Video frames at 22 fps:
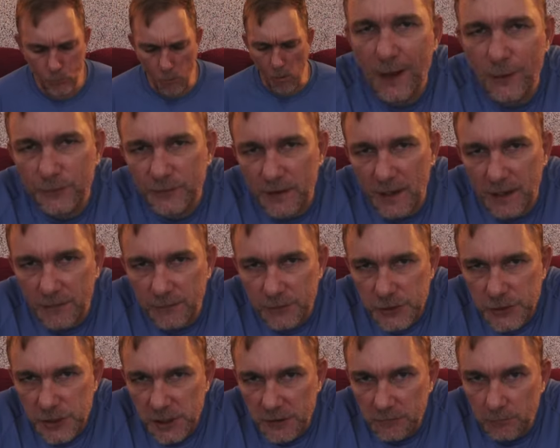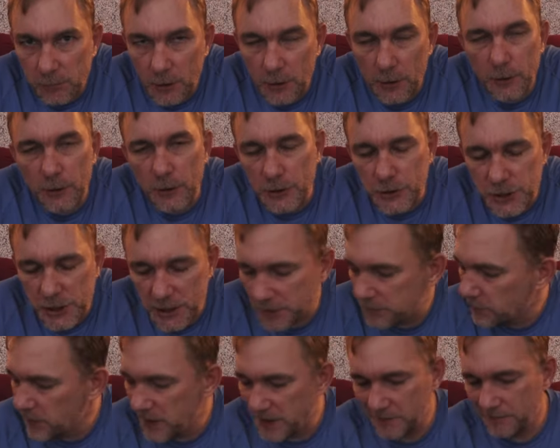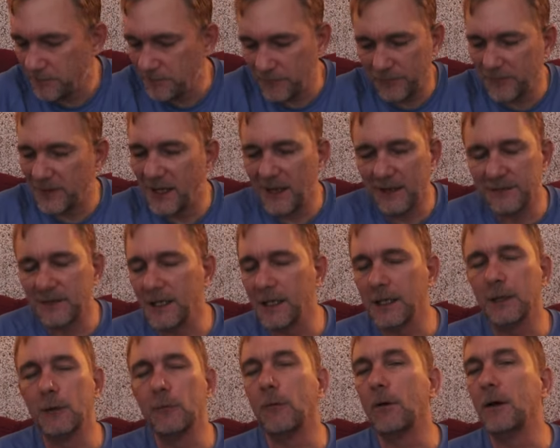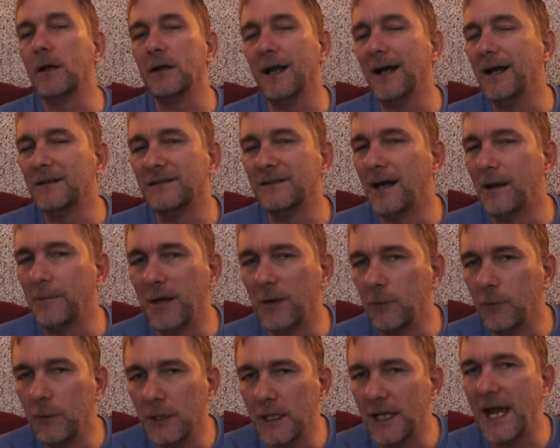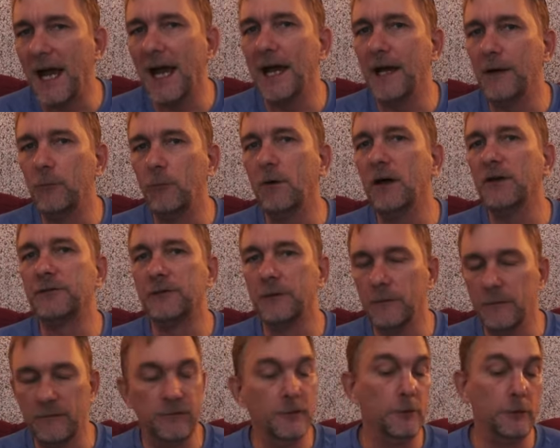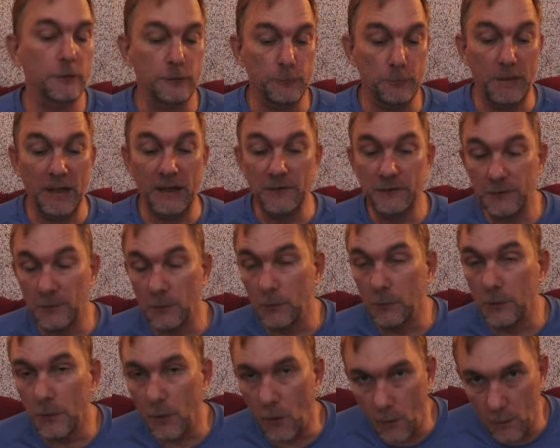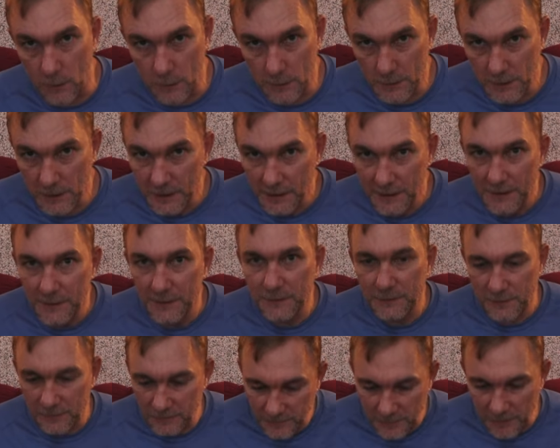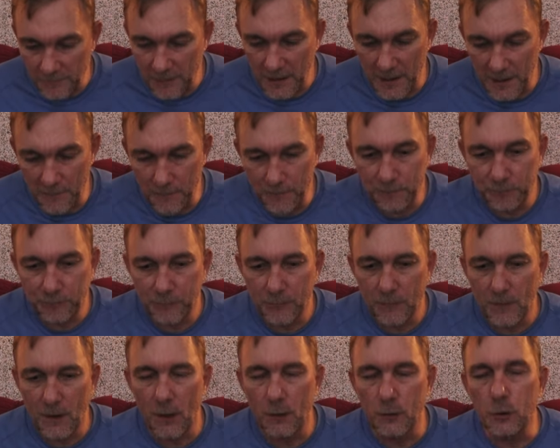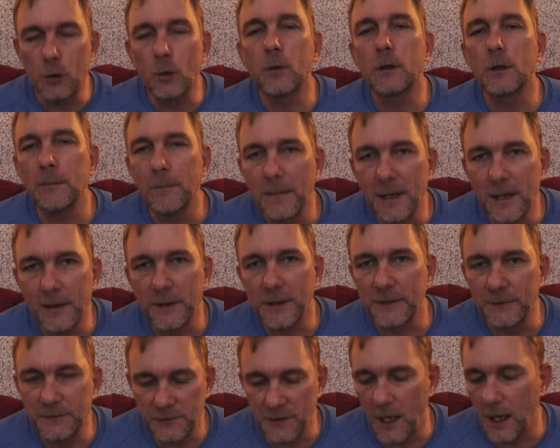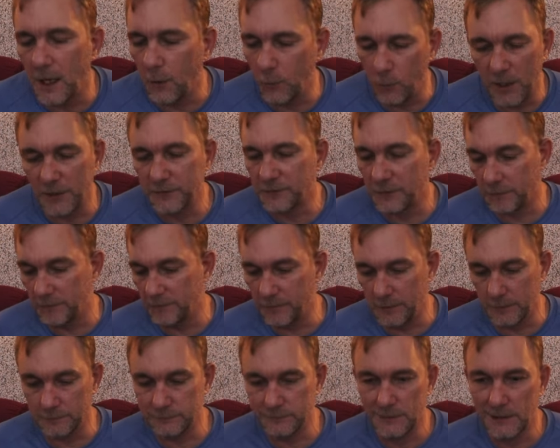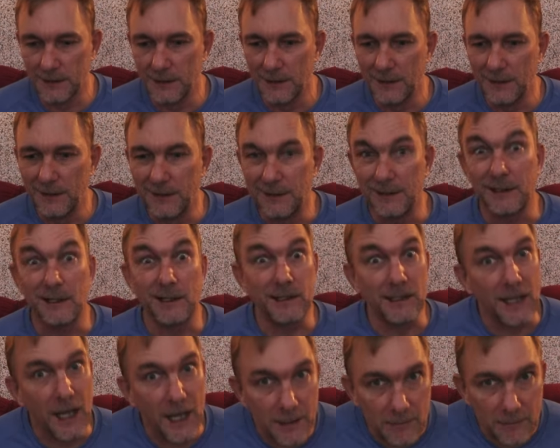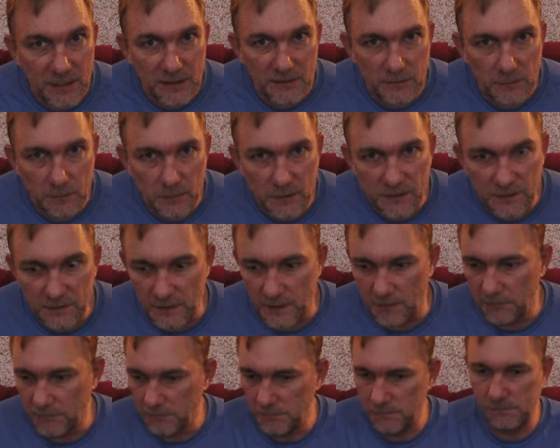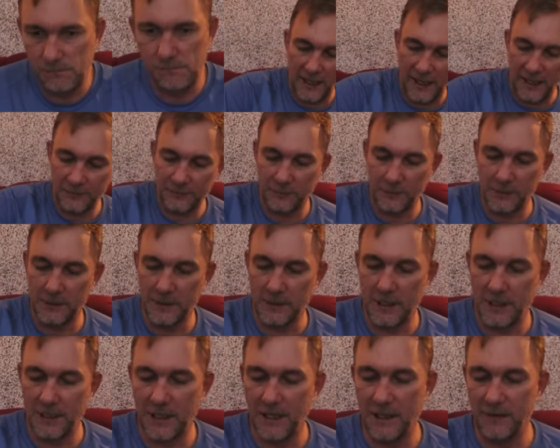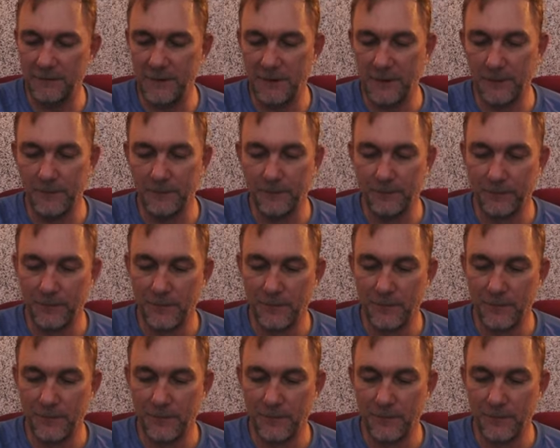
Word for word: Outside of a cheeseburger and a chicken wing, can't tell you the last time I really had Western food. It's been so long since I've had North American style Western food. Kind of makes me miss it. Last one that I have here.